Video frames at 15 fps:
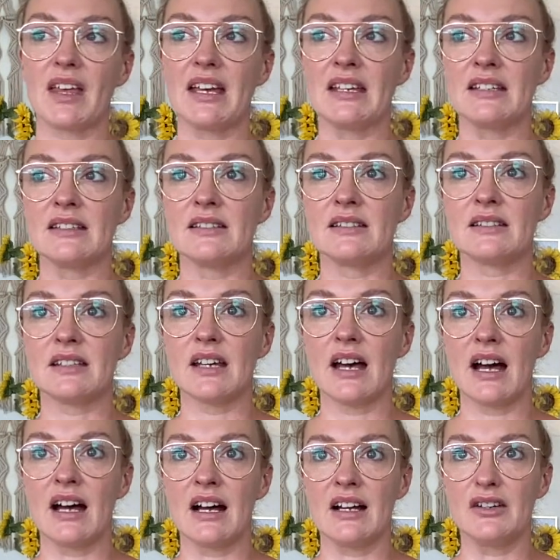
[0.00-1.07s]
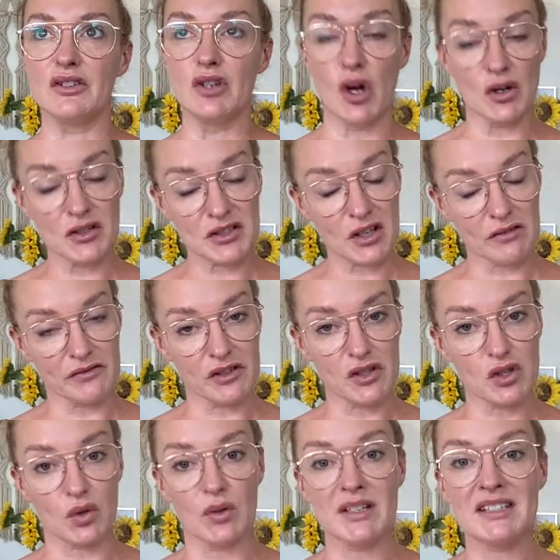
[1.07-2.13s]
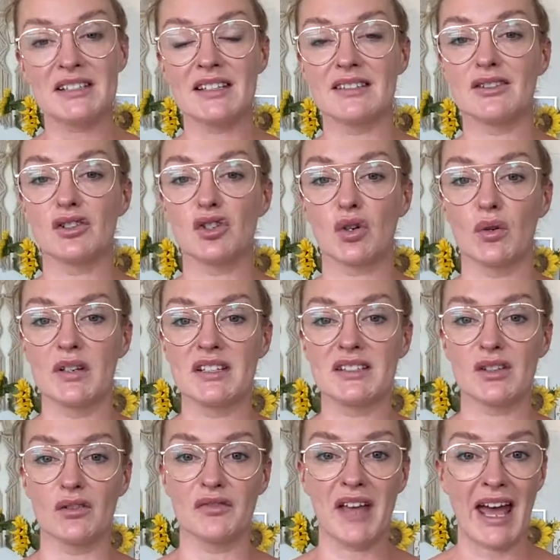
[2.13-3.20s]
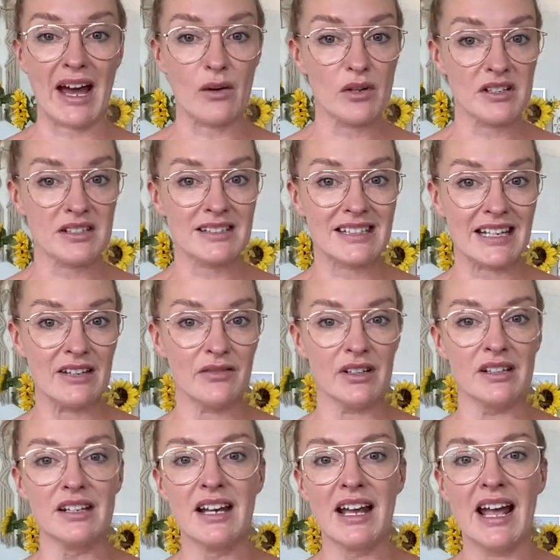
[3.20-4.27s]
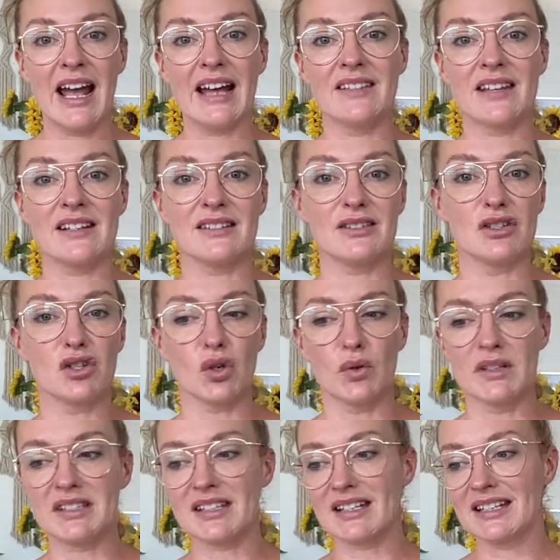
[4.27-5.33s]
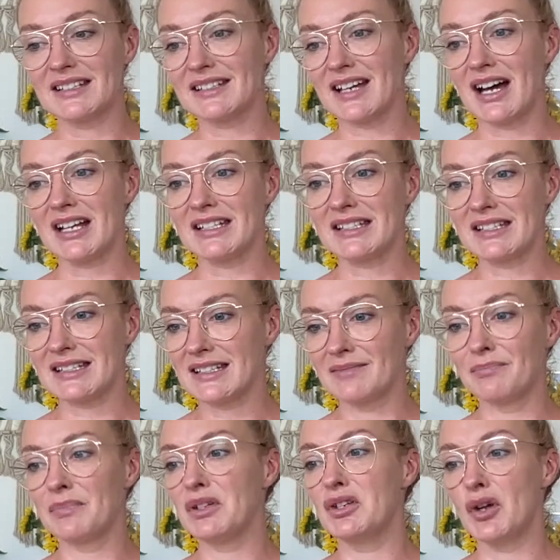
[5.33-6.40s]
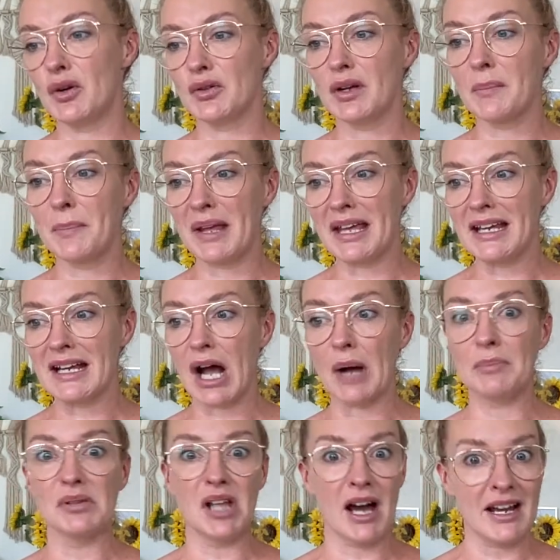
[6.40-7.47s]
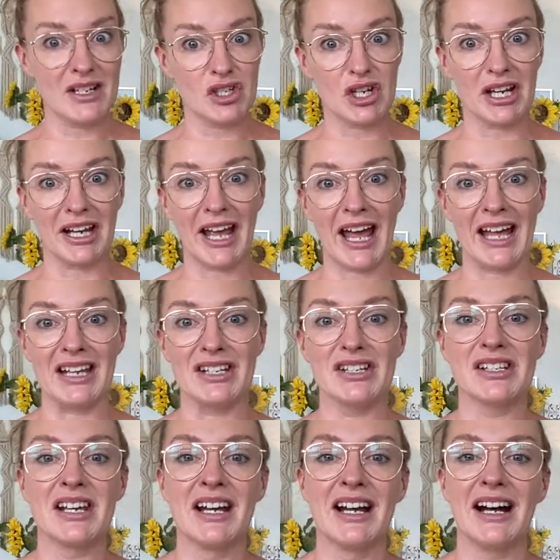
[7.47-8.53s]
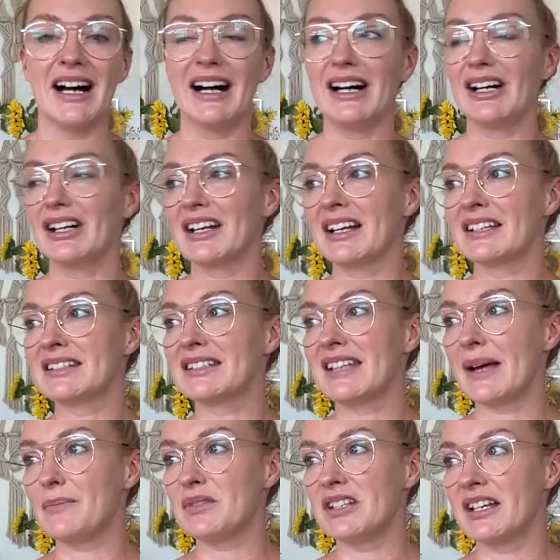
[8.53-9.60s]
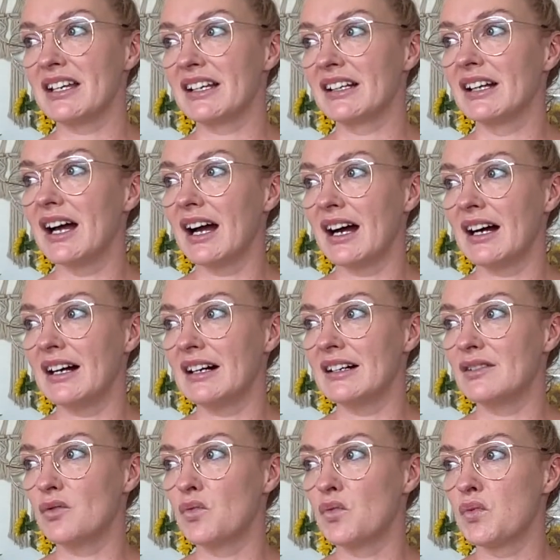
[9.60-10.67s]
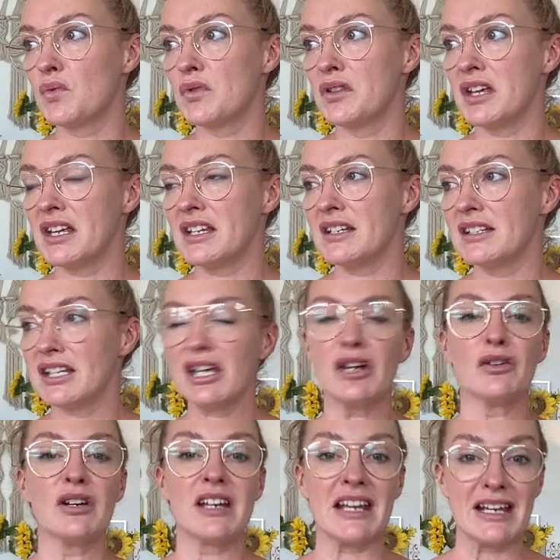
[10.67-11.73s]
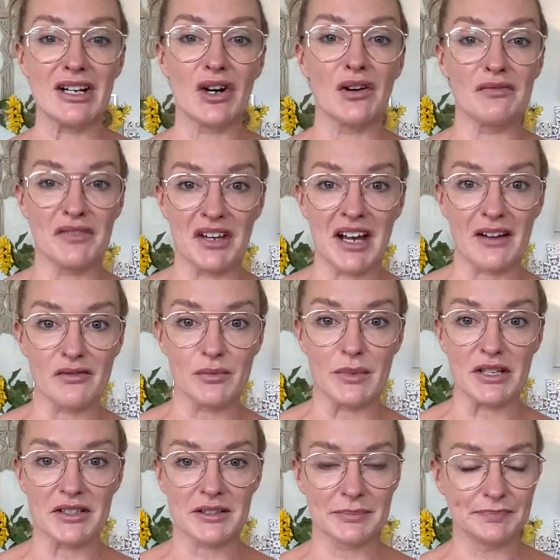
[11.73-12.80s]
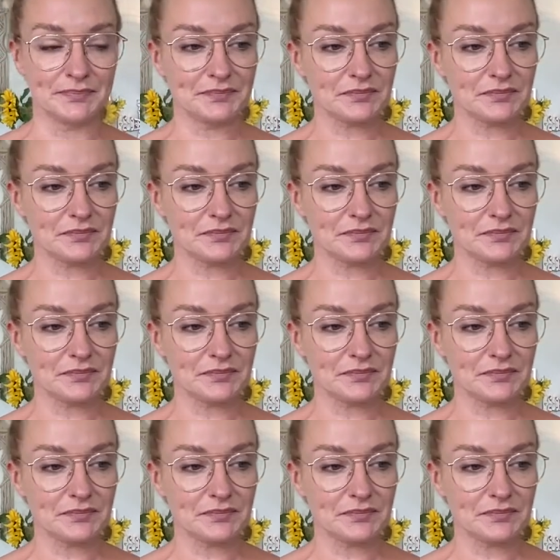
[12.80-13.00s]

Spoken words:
is not a sovereign choice. It's a choice of cowardice, even, and that it's a choice that is kind of, being obliging and accepting the tyranny of the government.